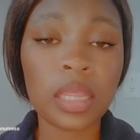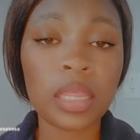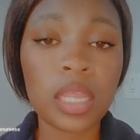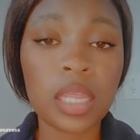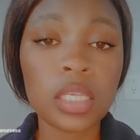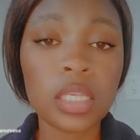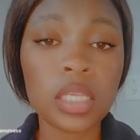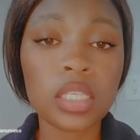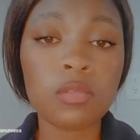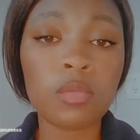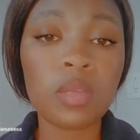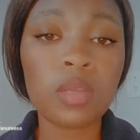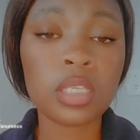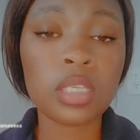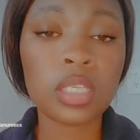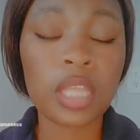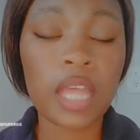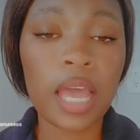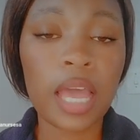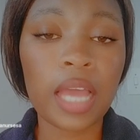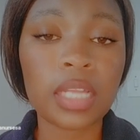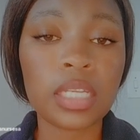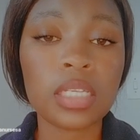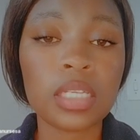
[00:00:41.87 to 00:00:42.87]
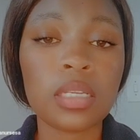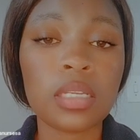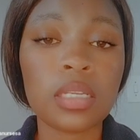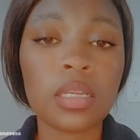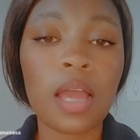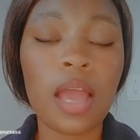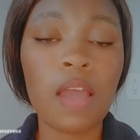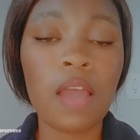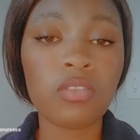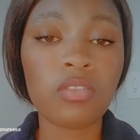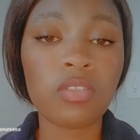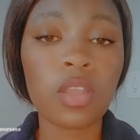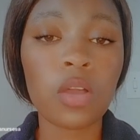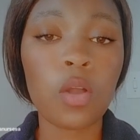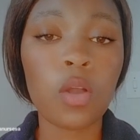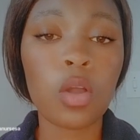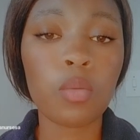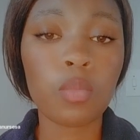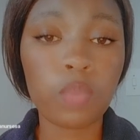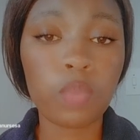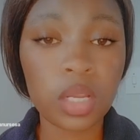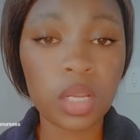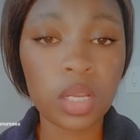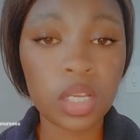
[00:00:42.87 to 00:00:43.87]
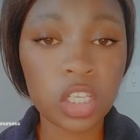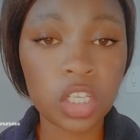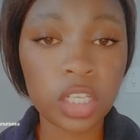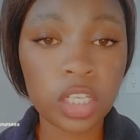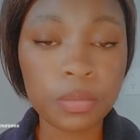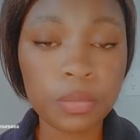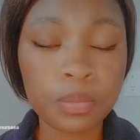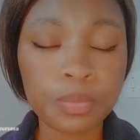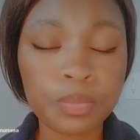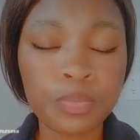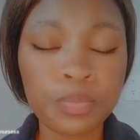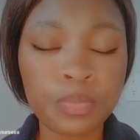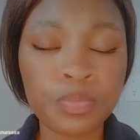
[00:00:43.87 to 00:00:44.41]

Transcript: This means that after completion,